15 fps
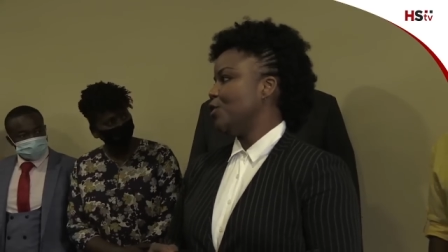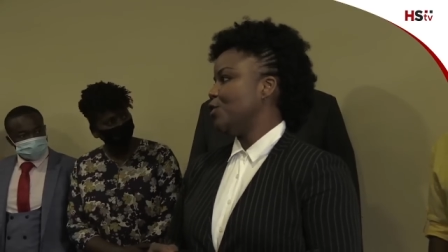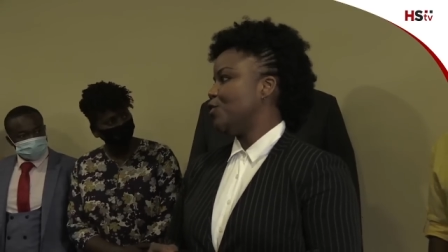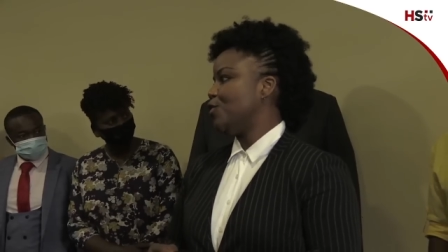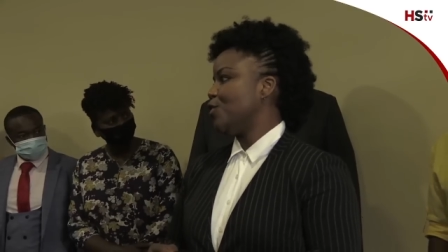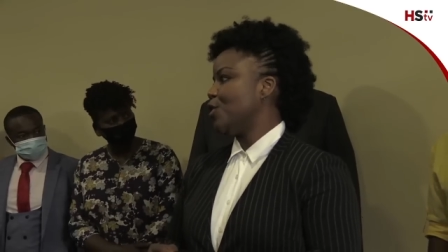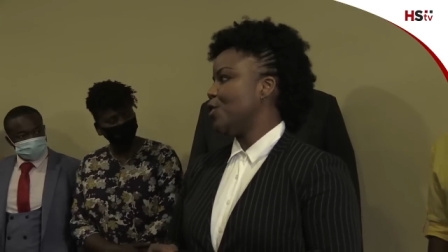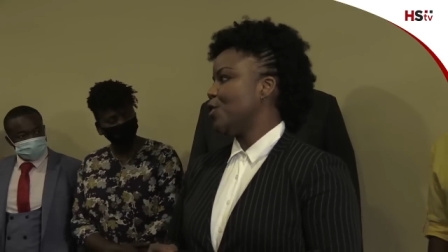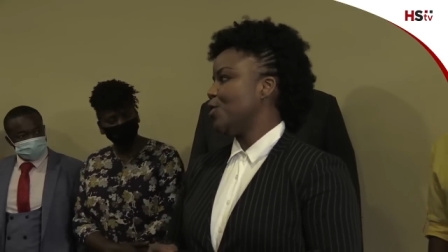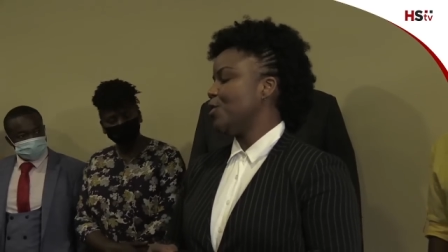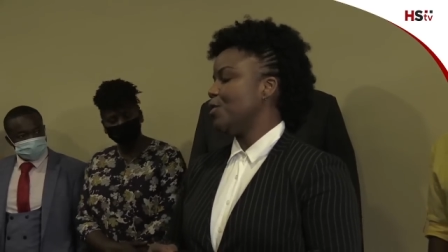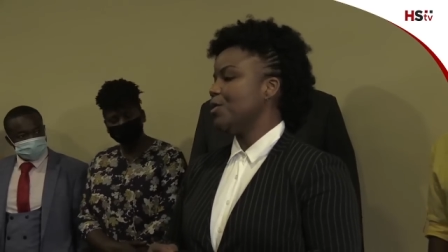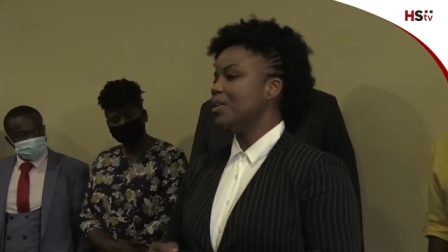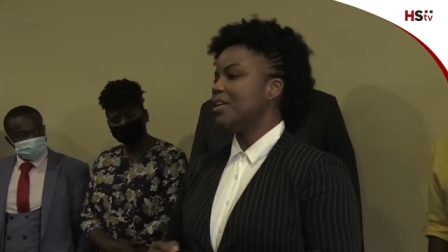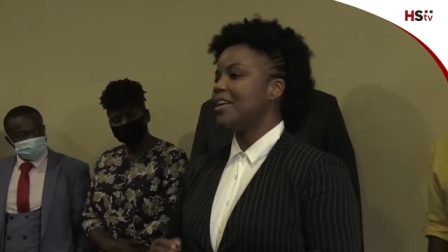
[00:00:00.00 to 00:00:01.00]

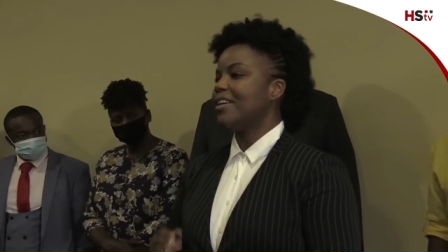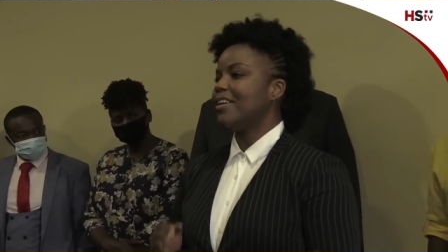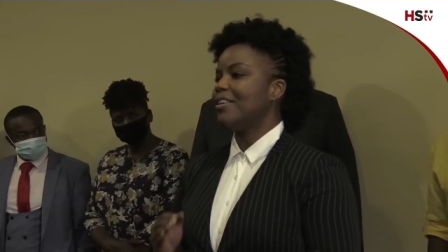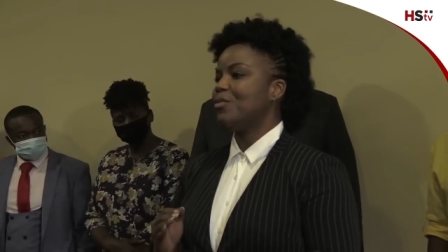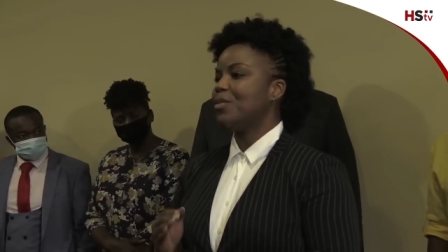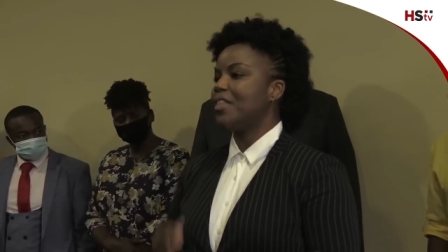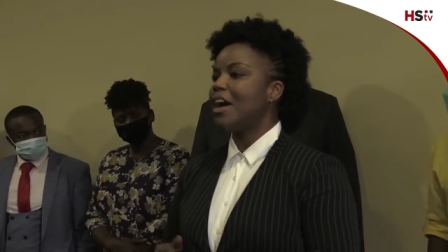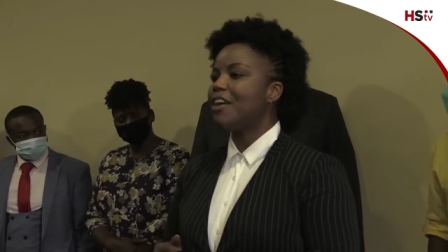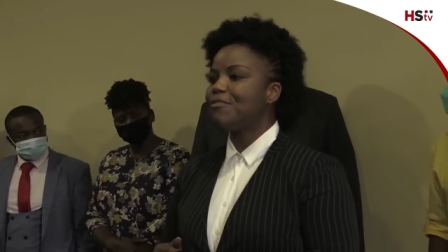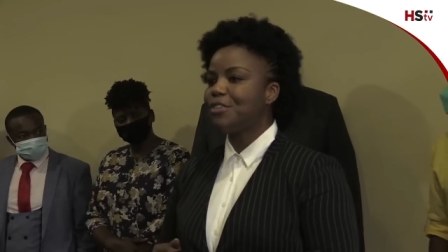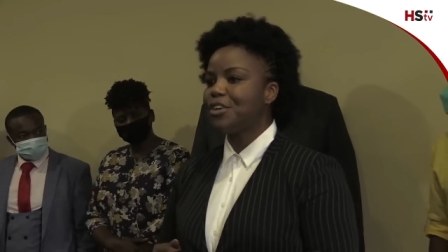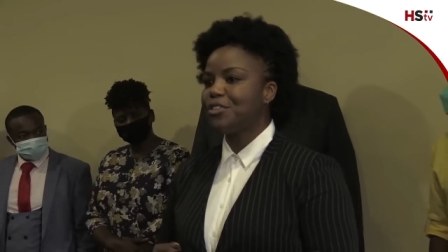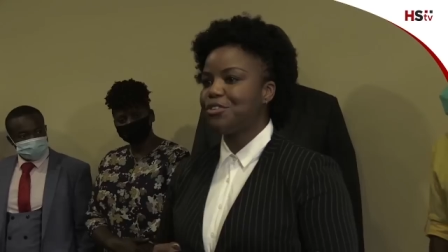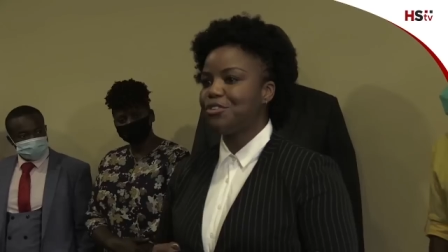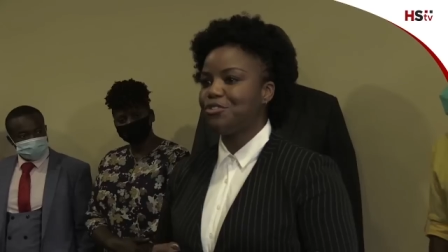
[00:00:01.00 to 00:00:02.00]
So, without
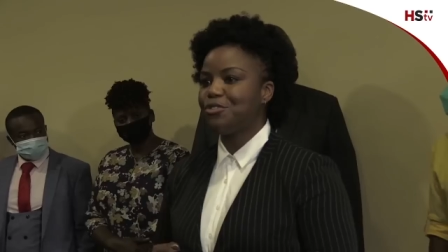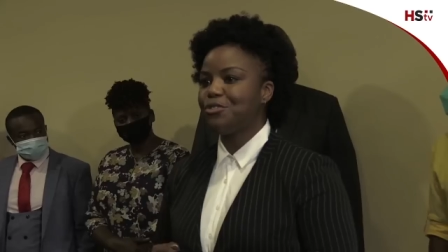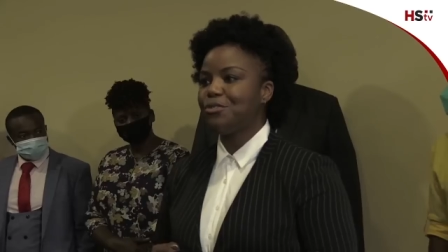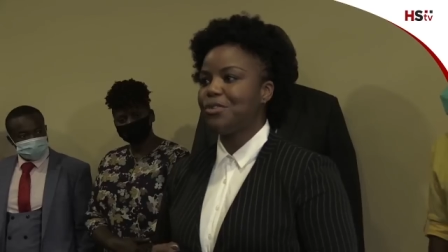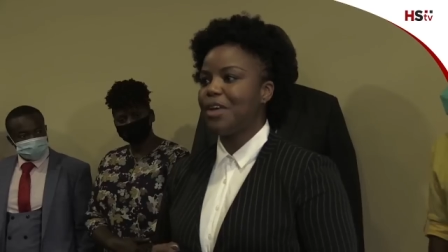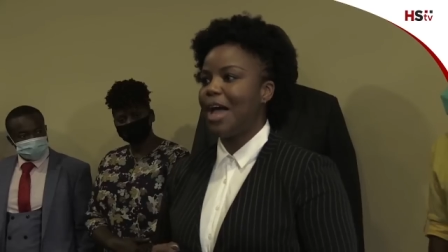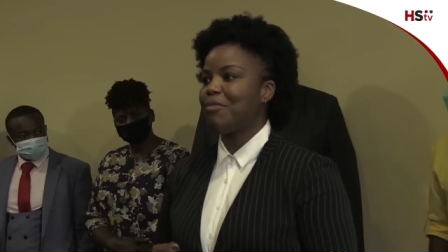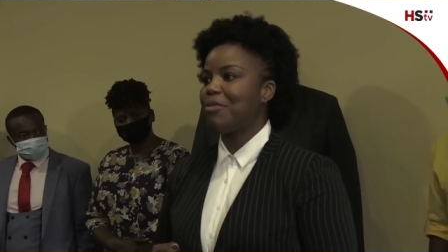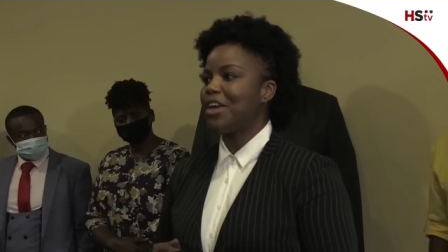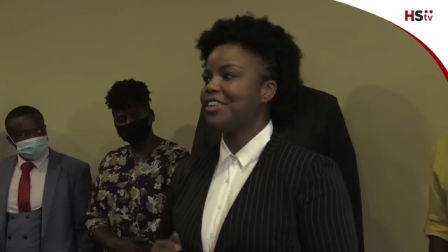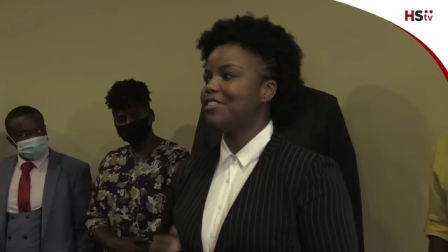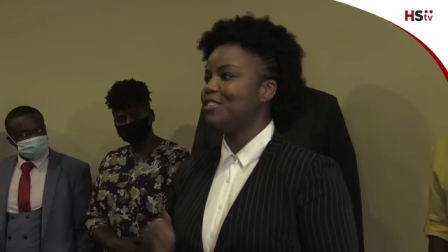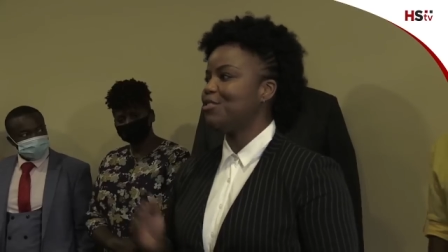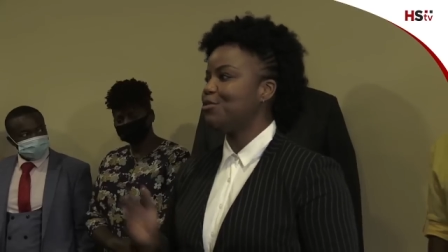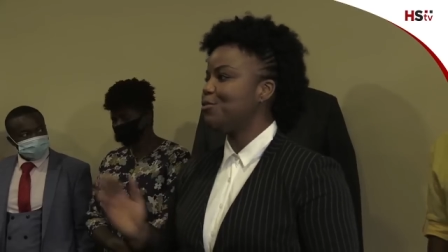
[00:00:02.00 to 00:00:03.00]
further ado, I'm going
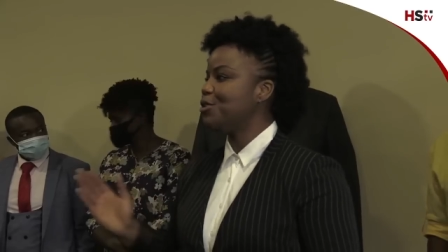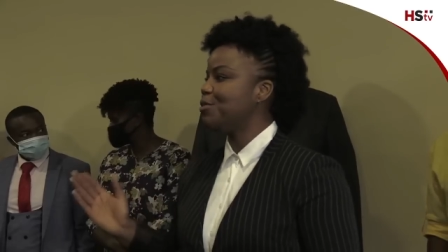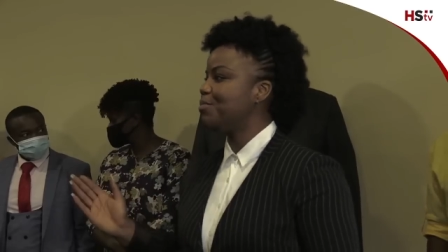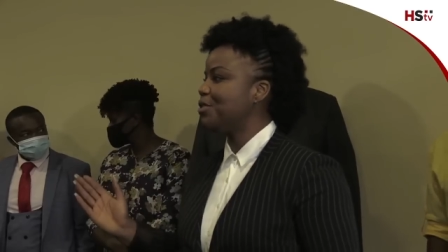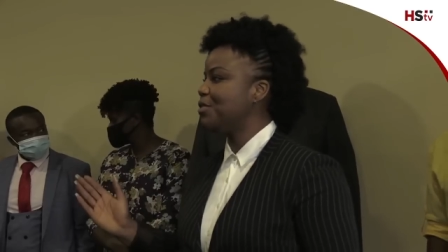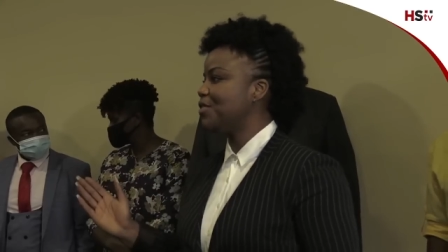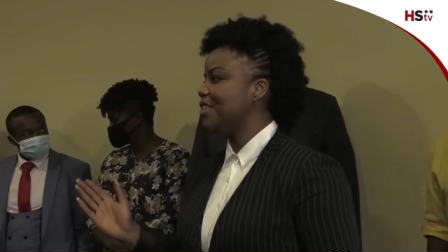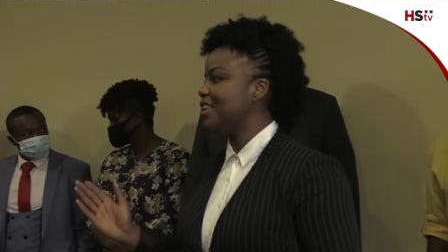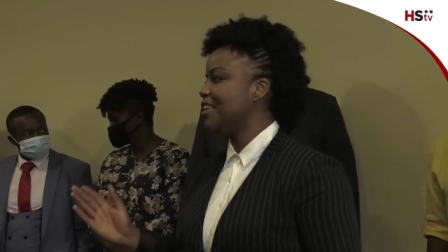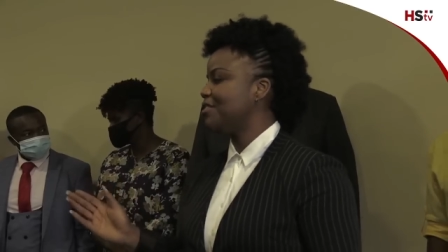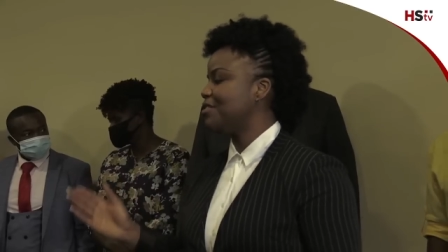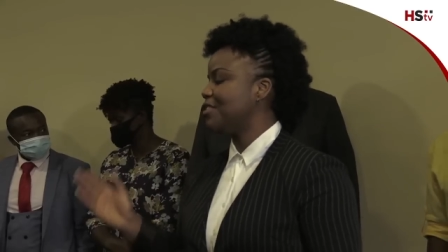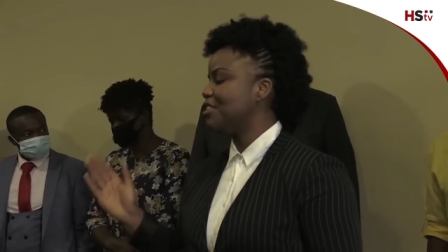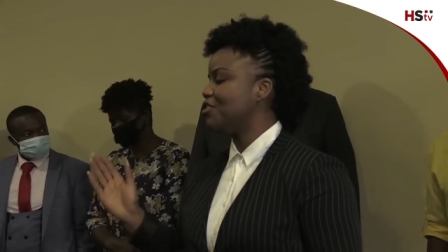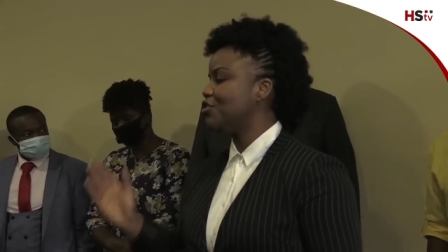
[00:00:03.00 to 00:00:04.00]
to defer
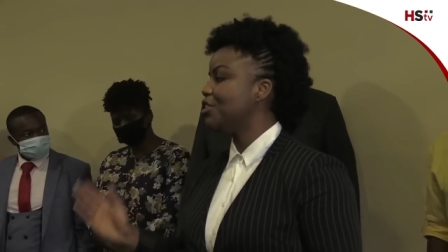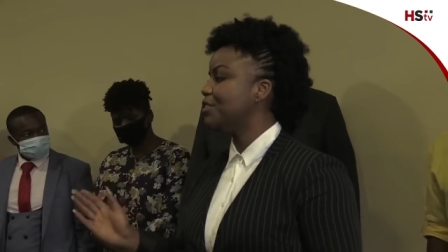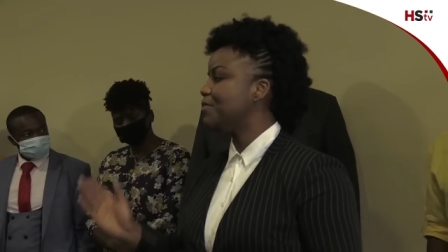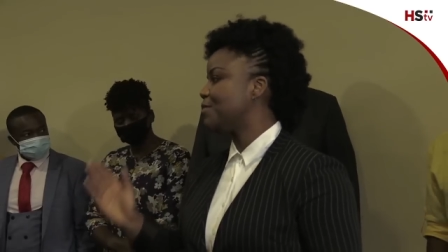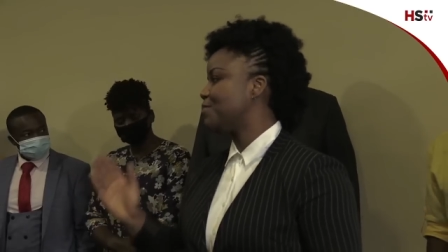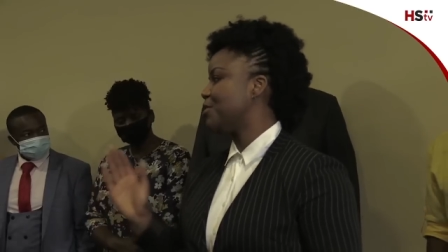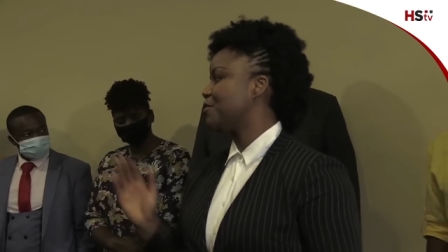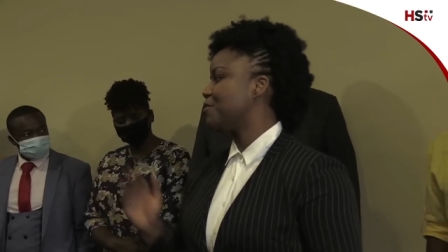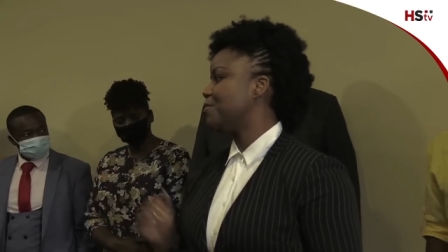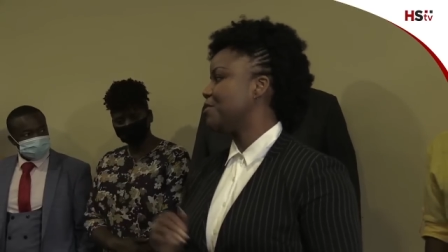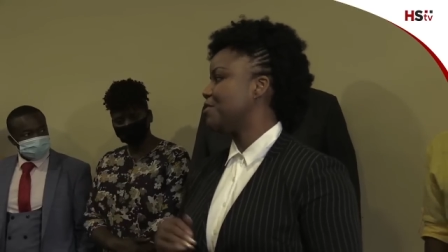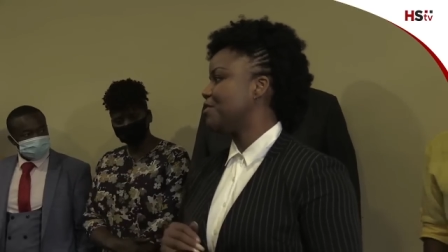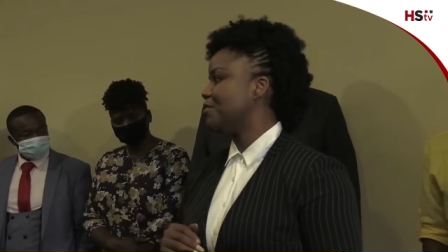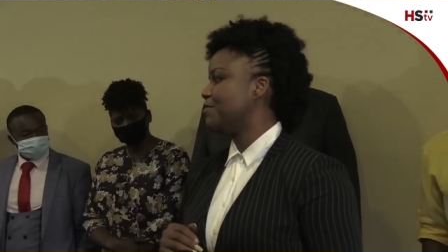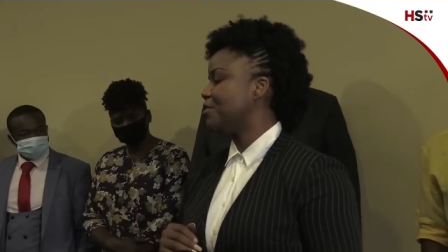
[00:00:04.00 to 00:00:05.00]
proceedings to the Chief
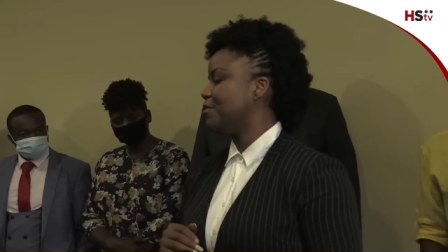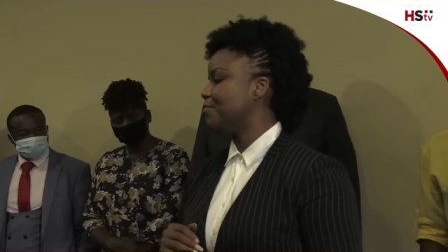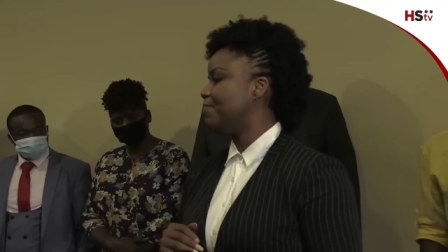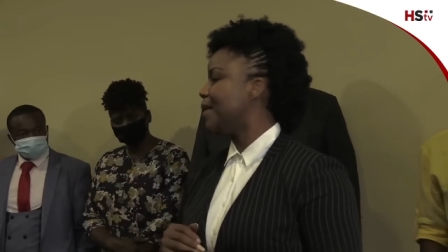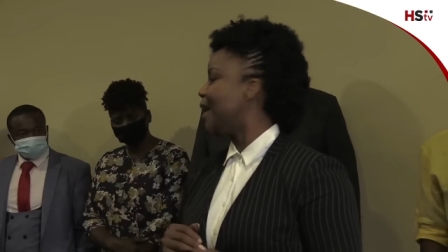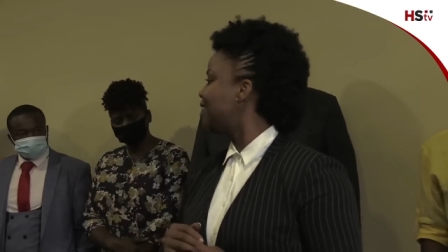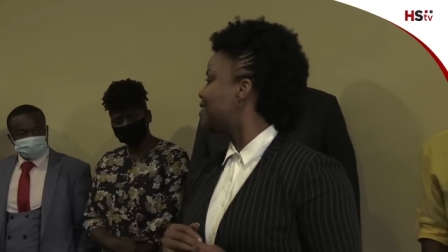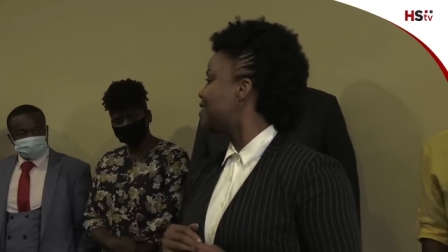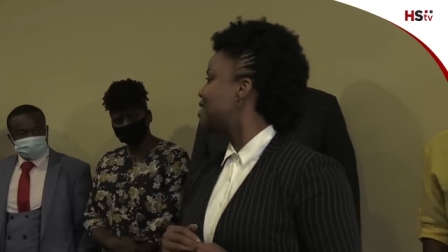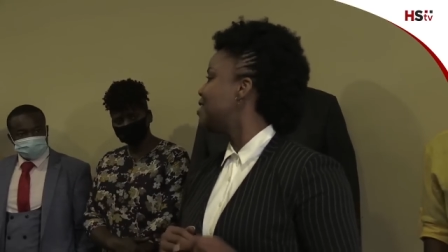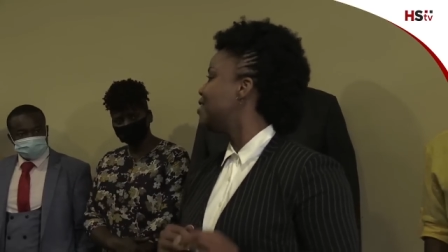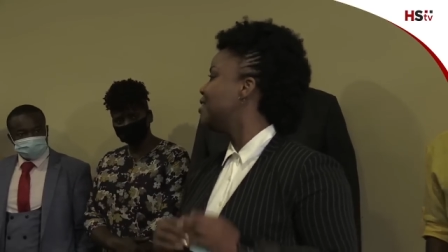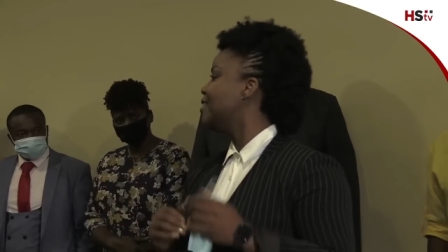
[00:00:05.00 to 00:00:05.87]
Spokesperson of the party,